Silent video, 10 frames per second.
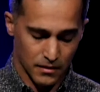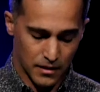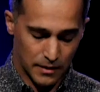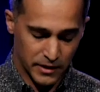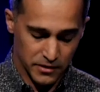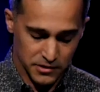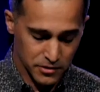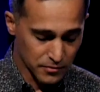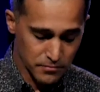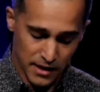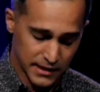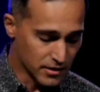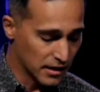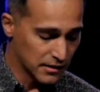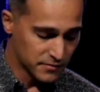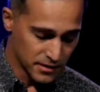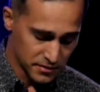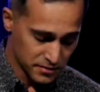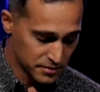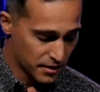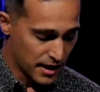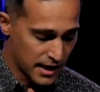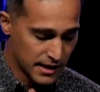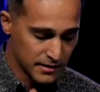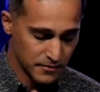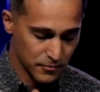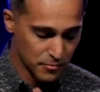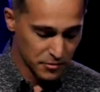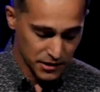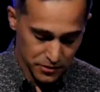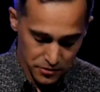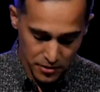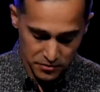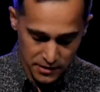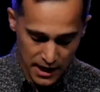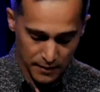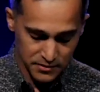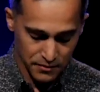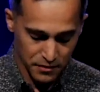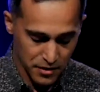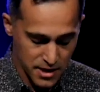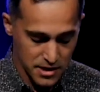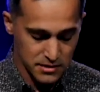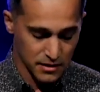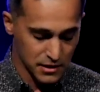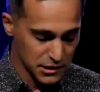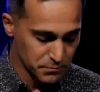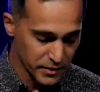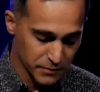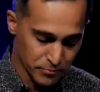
I'm here to remind all of us that when we do those types of things and then these big